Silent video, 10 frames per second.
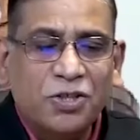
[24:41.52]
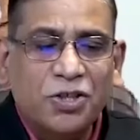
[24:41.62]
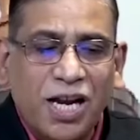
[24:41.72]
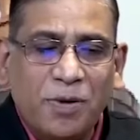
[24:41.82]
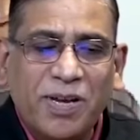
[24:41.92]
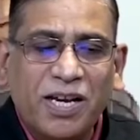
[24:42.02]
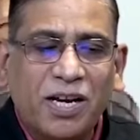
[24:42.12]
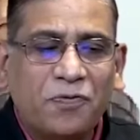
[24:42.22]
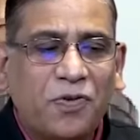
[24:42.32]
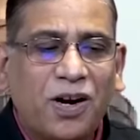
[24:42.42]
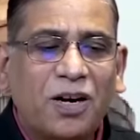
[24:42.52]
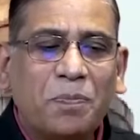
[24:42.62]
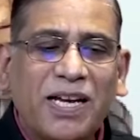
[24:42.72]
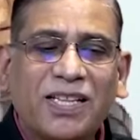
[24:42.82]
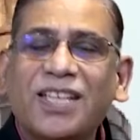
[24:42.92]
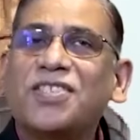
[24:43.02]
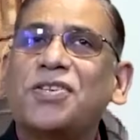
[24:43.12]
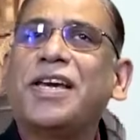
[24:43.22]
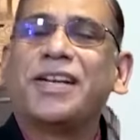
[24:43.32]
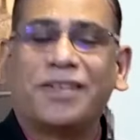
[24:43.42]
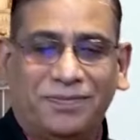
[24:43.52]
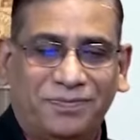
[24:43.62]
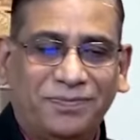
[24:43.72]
shall be conferred by the state.